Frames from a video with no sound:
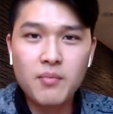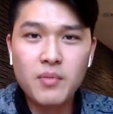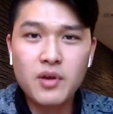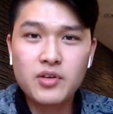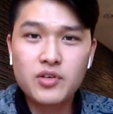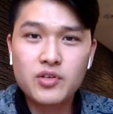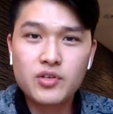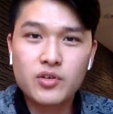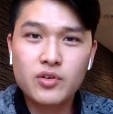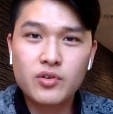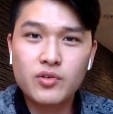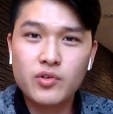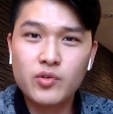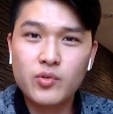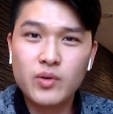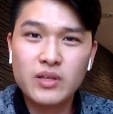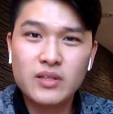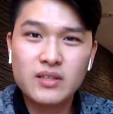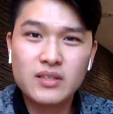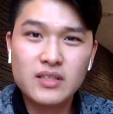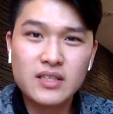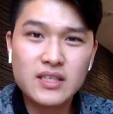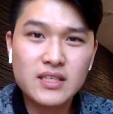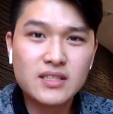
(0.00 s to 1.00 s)
make sure you
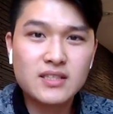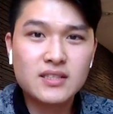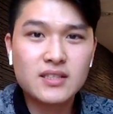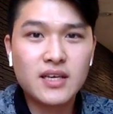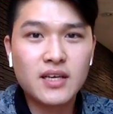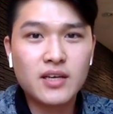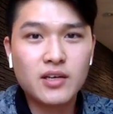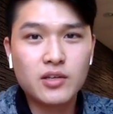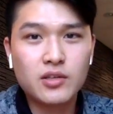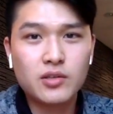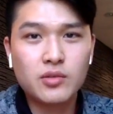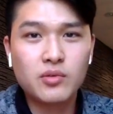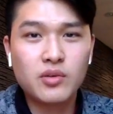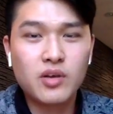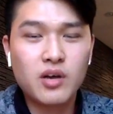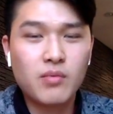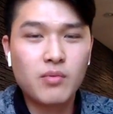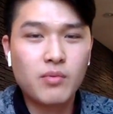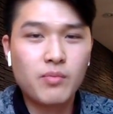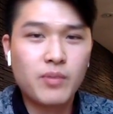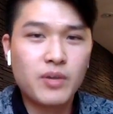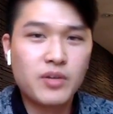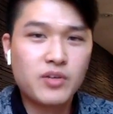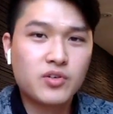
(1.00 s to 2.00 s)
at least include a
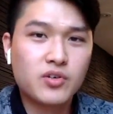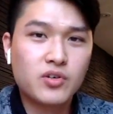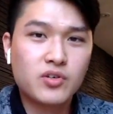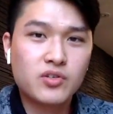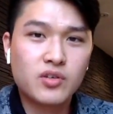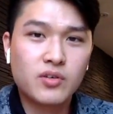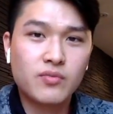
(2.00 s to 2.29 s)
couple pictures